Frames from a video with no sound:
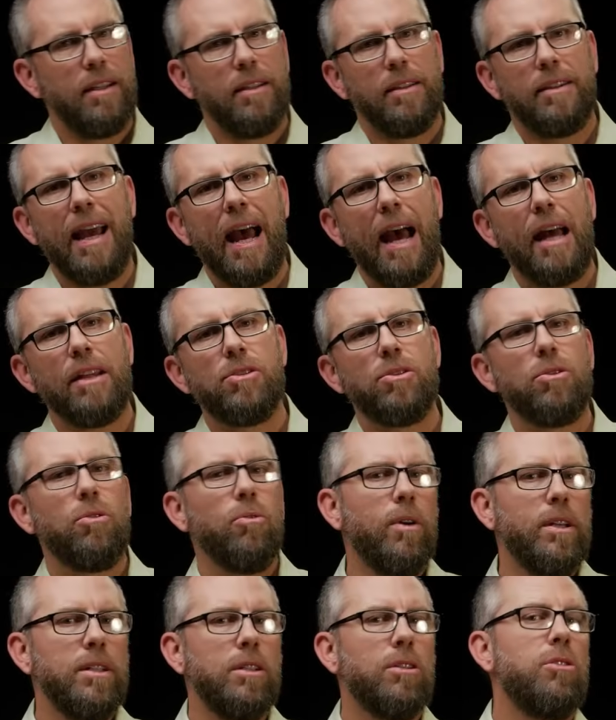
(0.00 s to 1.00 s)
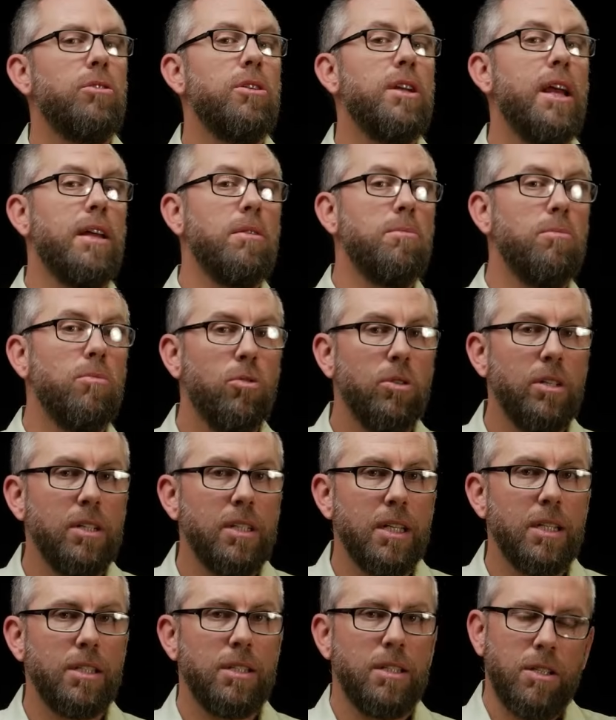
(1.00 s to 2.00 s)
That's going to create more
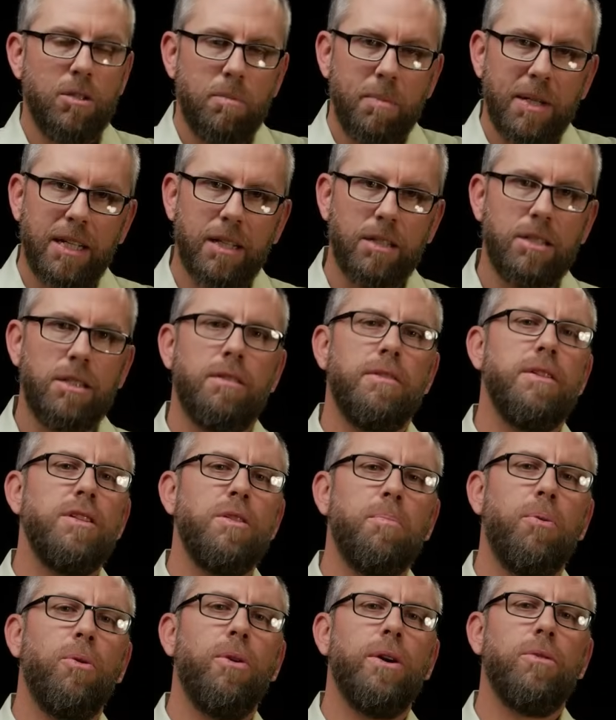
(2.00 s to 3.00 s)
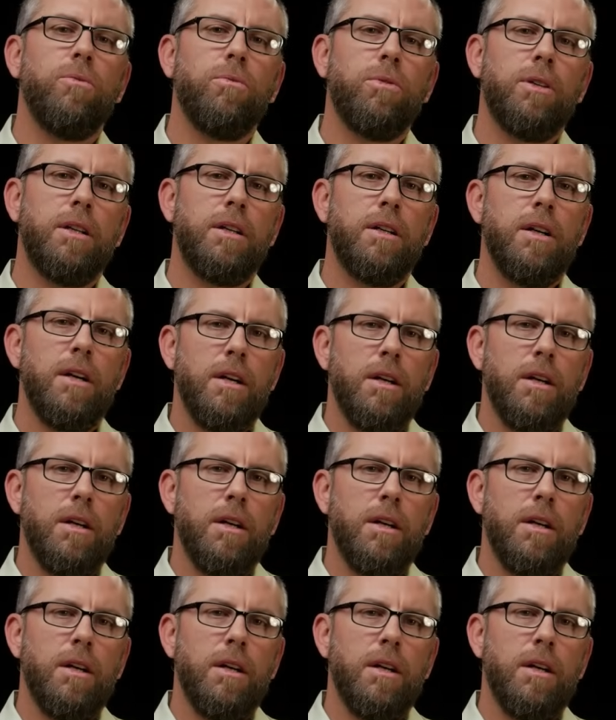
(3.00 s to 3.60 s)
distance, because there is a point where